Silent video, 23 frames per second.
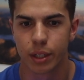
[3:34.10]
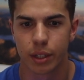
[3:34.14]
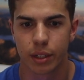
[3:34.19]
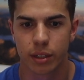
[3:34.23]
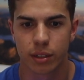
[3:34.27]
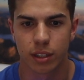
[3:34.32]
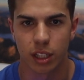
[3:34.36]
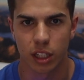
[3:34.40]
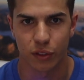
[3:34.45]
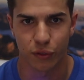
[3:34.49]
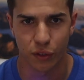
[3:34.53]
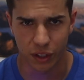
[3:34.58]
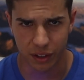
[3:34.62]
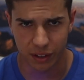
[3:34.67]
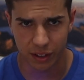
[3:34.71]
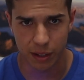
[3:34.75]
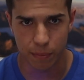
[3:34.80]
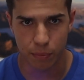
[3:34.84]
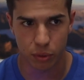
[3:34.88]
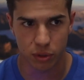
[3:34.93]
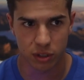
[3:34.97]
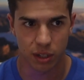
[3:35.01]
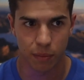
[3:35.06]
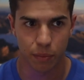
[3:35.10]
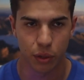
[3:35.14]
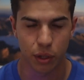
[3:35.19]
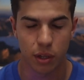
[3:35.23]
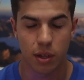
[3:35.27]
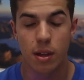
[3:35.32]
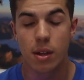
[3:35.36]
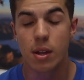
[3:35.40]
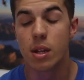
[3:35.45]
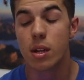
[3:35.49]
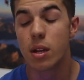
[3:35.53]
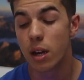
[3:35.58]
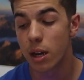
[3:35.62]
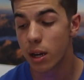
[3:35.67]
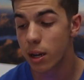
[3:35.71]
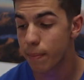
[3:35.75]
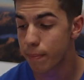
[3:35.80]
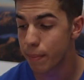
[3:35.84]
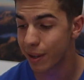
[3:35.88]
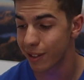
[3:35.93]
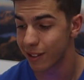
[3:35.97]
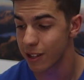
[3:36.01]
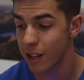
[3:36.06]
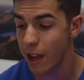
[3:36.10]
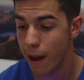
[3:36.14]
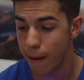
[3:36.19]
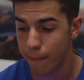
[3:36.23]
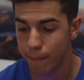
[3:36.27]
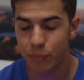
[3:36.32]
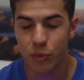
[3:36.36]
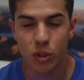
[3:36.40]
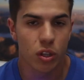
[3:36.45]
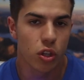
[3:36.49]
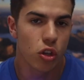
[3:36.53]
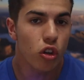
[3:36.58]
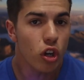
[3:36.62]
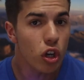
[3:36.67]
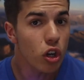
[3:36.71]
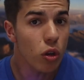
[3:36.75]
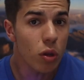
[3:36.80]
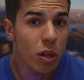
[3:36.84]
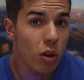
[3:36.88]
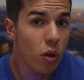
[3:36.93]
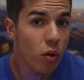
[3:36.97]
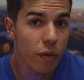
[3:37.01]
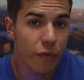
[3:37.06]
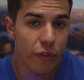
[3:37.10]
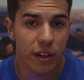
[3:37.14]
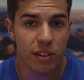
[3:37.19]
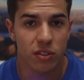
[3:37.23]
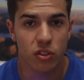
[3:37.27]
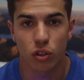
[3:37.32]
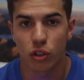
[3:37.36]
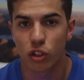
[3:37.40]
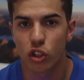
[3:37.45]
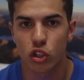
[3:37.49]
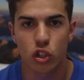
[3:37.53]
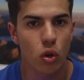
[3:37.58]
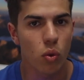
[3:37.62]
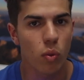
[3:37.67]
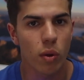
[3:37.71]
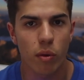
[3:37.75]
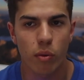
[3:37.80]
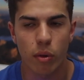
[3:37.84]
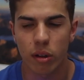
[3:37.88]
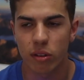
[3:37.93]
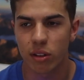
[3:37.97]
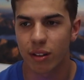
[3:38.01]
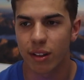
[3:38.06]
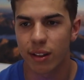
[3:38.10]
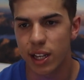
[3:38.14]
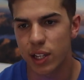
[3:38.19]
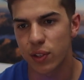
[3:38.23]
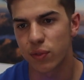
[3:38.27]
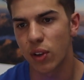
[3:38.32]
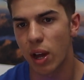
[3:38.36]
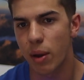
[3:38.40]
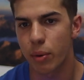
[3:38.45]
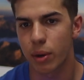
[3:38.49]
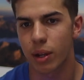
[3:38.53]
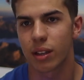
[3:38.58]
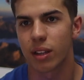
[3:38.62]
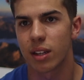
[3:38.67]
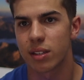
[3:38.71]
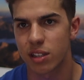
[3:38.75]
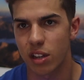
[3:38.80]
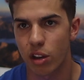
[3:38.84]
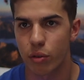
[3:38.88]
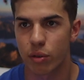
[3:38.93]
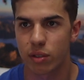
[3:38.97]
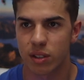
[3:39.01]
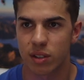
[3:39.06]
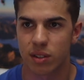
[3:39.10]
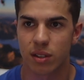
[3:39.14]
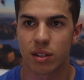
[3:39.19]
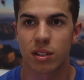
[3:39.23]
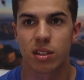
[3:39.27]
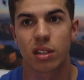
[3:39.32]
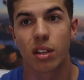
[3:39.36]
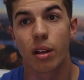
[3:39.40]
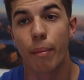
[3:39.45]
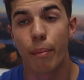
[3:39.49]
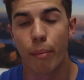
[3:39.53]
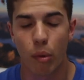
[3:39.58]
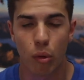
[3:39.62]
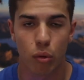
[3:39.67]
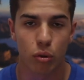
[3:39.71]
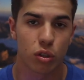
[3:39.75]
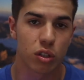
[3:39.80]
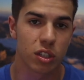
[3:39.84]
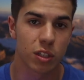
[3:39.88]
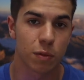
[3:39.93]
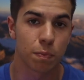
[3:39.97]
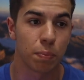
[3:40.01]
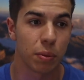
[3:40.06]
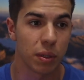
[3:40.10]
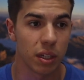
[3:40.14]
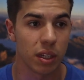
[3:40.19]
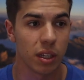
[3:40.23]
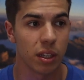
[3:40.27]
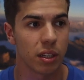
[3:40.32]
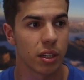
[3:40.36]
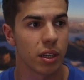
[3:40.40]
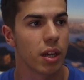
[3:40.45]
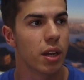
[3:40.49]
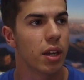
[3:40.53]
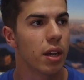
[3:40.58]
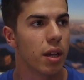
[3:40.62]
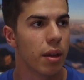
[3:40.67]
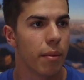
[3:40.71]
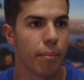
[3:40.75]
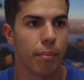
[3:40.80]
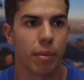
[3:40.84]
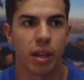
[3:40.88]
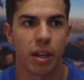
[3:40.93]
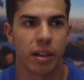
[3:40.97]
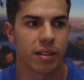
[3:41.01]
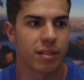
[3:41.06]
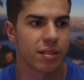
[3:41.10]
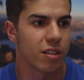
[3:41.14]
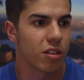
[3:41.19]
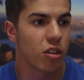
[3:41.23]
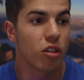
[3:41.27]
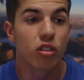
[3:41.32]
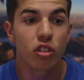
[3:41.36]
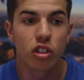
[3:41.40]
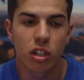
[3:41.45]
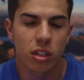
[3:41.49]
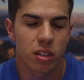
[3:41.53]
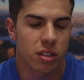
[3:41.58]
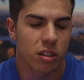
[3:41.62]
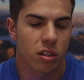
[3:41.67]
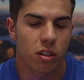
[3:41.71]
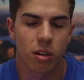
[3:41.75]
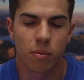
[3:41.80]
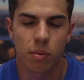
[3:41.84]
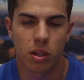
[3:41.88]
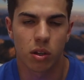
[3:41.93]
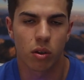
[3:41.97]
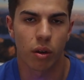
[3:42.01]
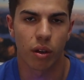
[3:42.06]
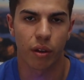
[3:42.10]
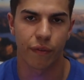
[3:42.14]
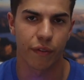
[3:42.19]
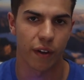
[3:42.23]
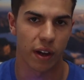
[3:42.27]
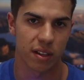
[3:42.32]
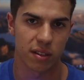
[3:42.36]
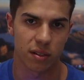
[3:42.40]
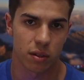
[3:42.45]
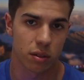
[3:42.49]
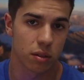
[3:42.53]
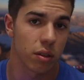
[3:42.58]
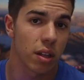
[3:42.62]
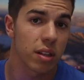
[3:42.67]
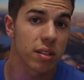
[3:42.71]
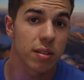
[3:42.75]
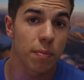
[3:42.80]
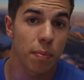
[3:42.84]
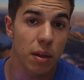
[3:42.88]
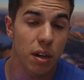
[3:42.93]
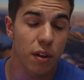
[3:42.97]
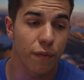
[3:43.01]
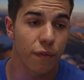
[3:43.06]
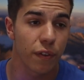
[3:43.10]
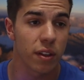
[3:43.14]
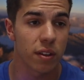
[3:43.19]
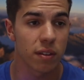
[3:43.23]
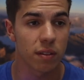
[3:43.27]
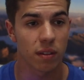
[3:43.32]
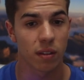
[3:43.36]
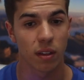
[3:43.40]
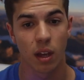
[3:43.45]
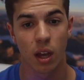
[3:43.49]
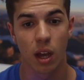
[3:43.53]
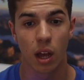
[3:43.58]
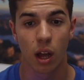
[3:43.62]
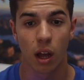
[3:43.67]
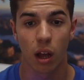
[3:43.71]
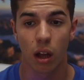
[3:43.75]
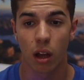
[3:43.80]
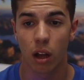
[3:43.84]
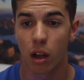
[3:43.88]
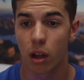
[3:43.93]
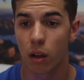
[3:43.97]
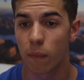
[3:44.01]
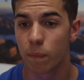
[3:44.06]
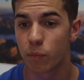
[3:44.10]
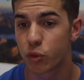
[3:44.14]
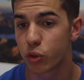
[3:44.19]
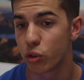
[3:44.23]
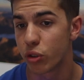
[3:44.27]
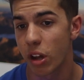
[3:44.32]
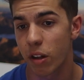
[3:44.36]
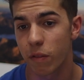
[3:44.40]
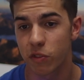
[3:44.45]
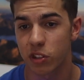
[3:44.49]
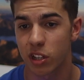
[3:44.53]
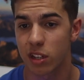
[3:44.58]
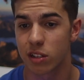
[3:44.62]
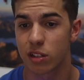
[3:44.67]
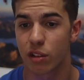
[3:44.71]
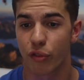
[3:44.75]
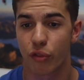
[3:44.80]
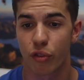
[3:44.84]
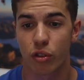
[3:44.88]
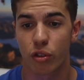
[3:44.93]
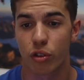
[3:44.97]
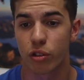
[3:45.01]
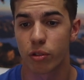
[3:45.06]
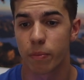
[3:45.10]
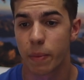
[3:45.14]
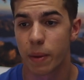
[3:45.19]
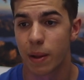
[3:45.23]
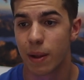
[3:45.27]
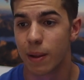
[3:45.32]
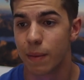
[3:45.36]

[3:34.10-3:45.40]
6 feet deep or something. But yeah, you're going to be going faster. There's no way around it. Less fabric, less air resistance, more speed means you're just going to be going faster. So that's a benefit to downsize. If you're